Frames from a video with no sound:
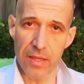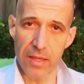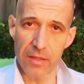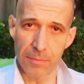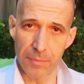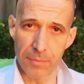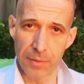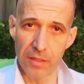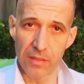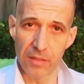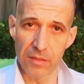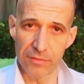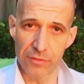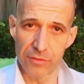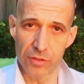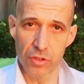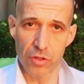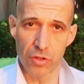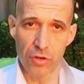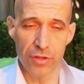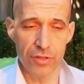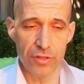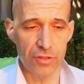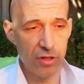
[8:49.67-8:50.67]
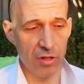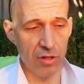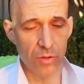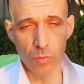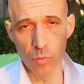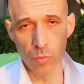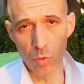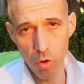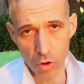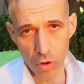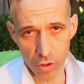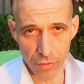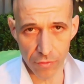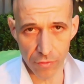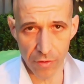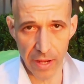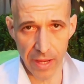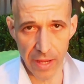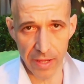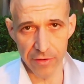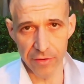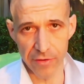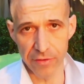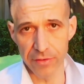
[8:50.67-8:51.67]
the pedal of choice. You can walk
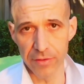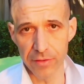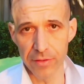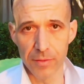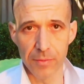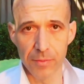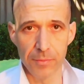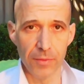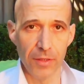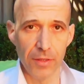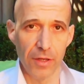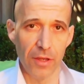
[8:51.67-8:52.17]
around on them.